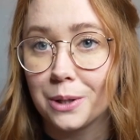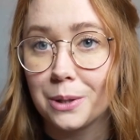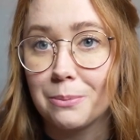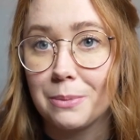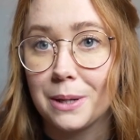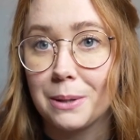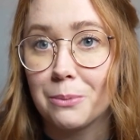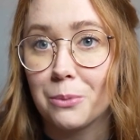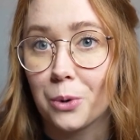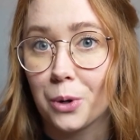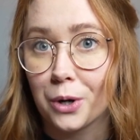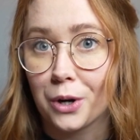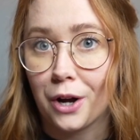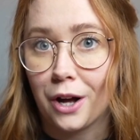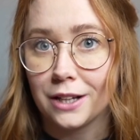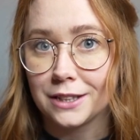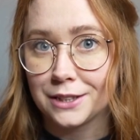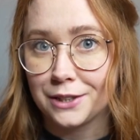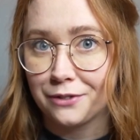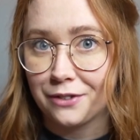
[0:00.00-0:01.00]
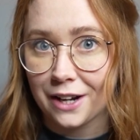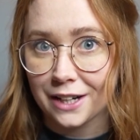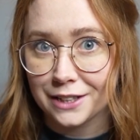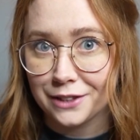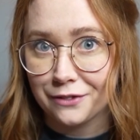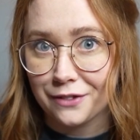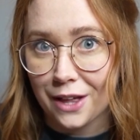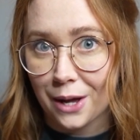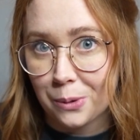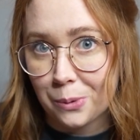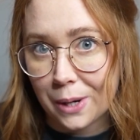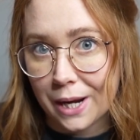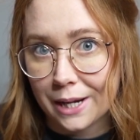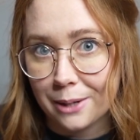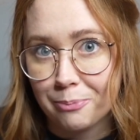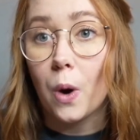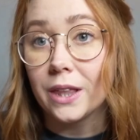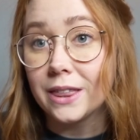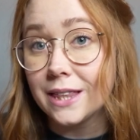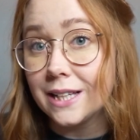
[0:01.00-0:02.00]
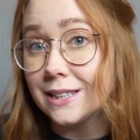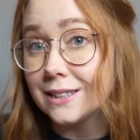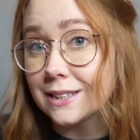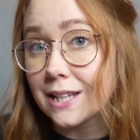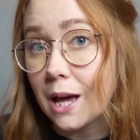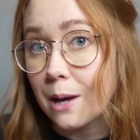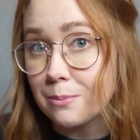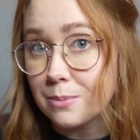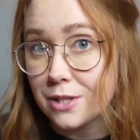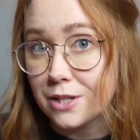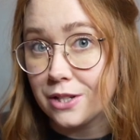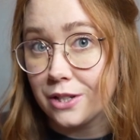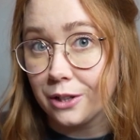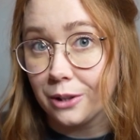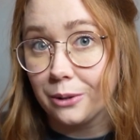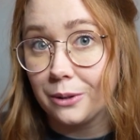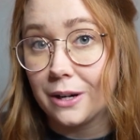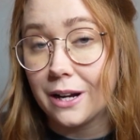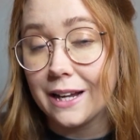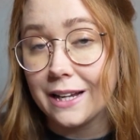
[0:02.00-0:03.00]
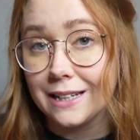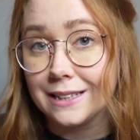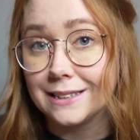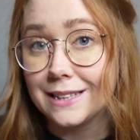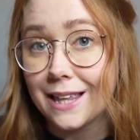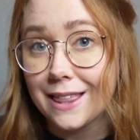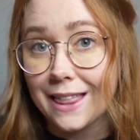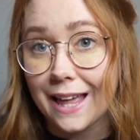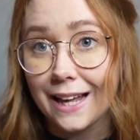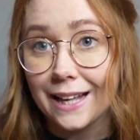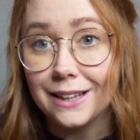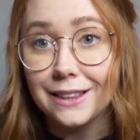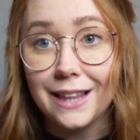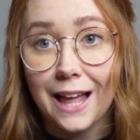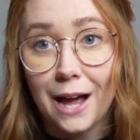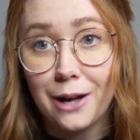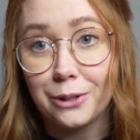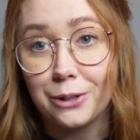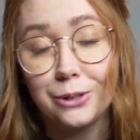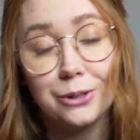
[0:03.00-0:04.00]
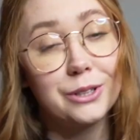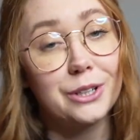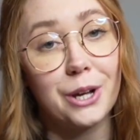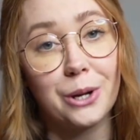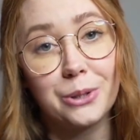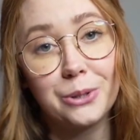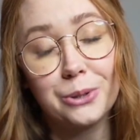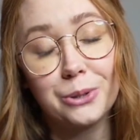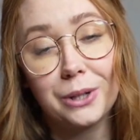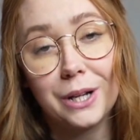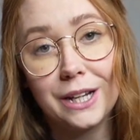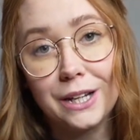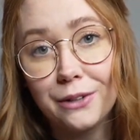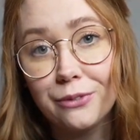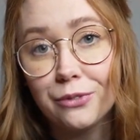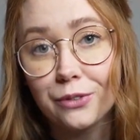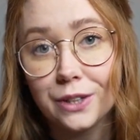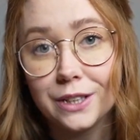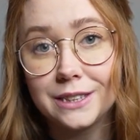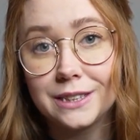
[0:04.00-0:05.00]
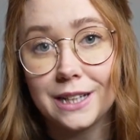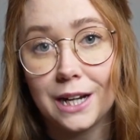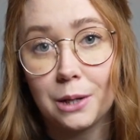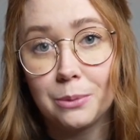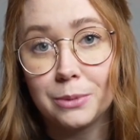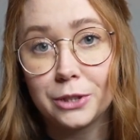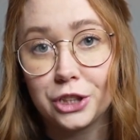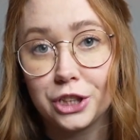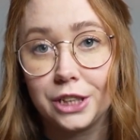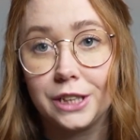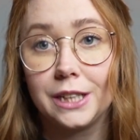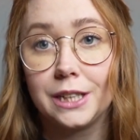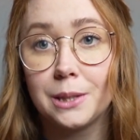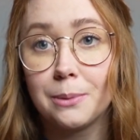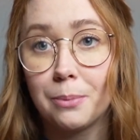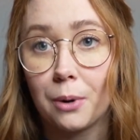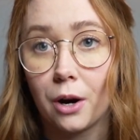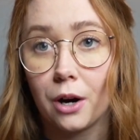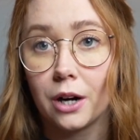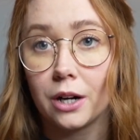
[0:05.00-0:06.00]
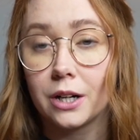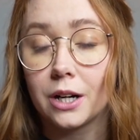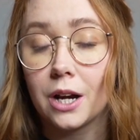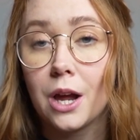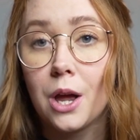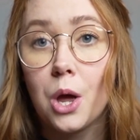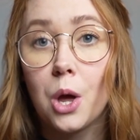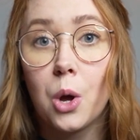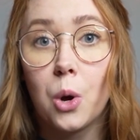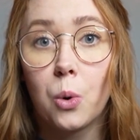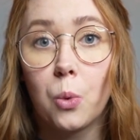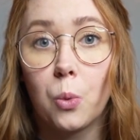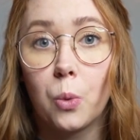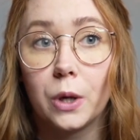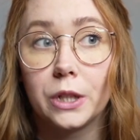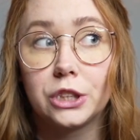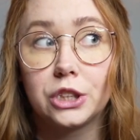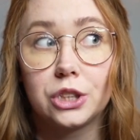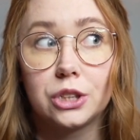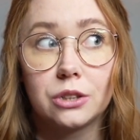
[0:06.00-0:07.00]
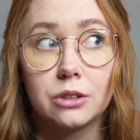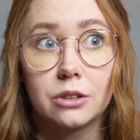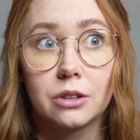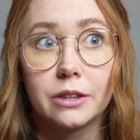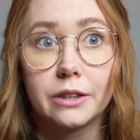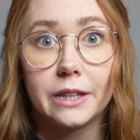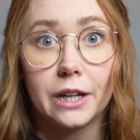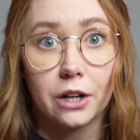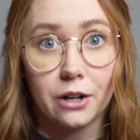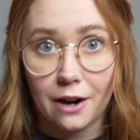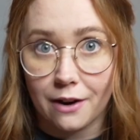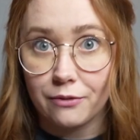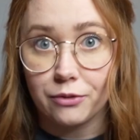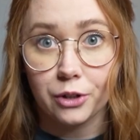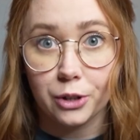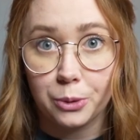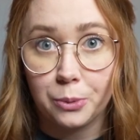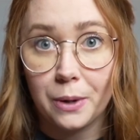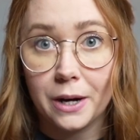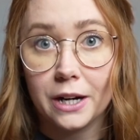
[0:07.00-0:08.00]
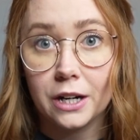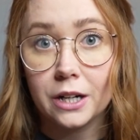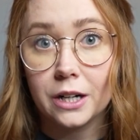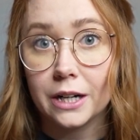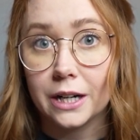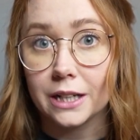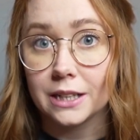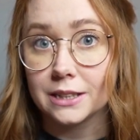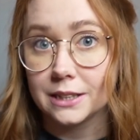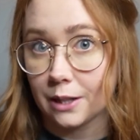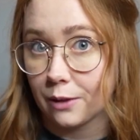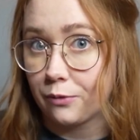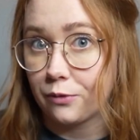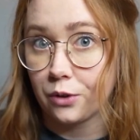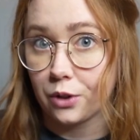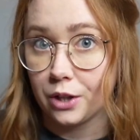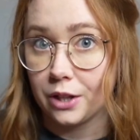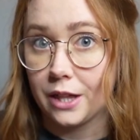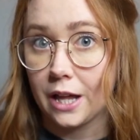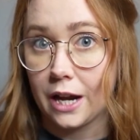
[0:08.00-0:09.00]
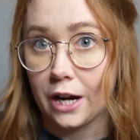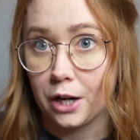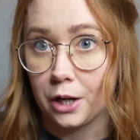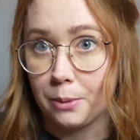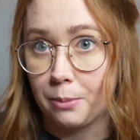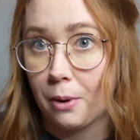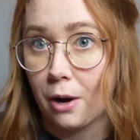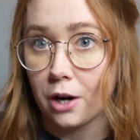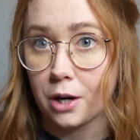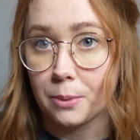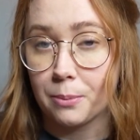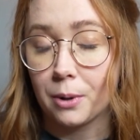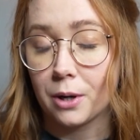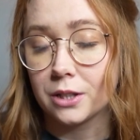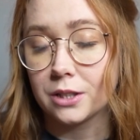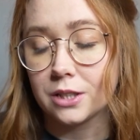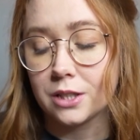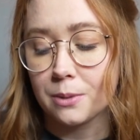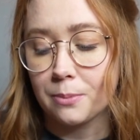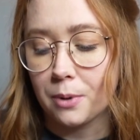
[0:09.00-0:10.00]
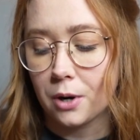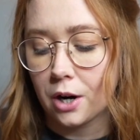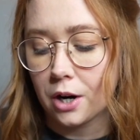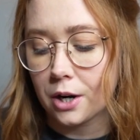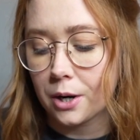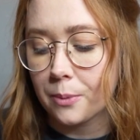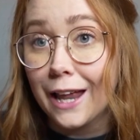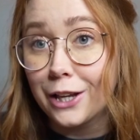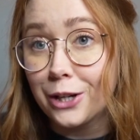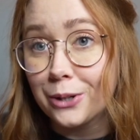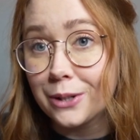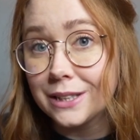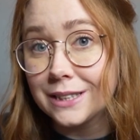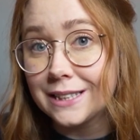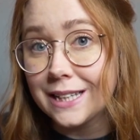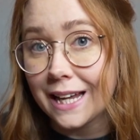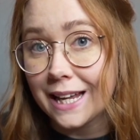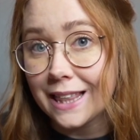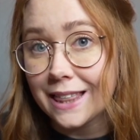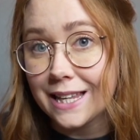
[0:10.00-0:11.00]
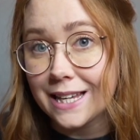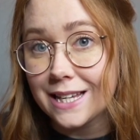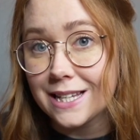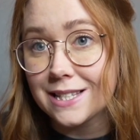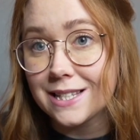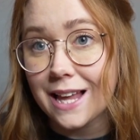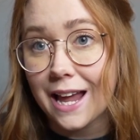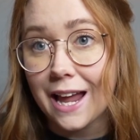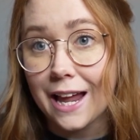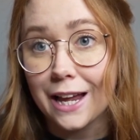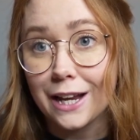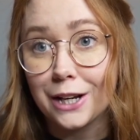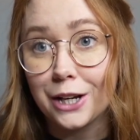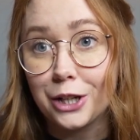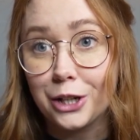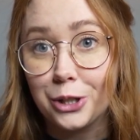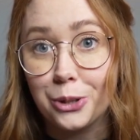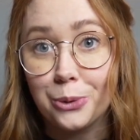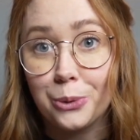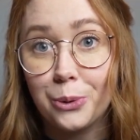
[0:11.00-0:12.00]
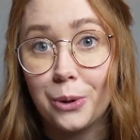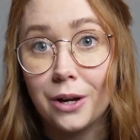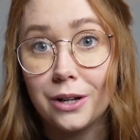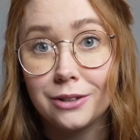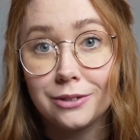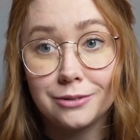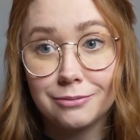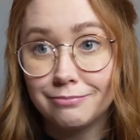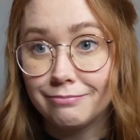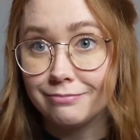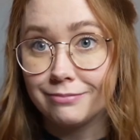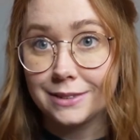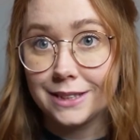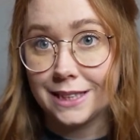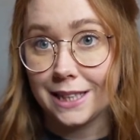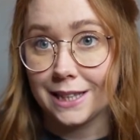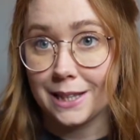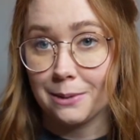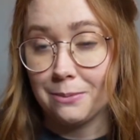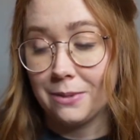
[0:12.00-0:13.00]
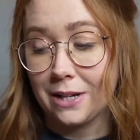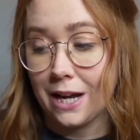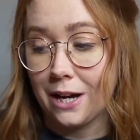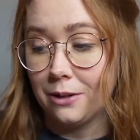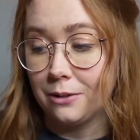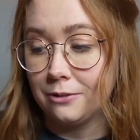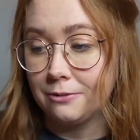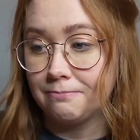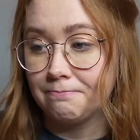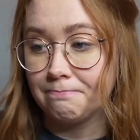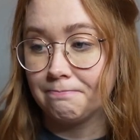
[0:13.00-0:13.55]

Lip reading: to be more cost effective that way. What these cups do is they allow you to go to any freestyle machine in the park, which they're everywhere except for in the Harry Potter parts of the park. And you can take these and you sit them down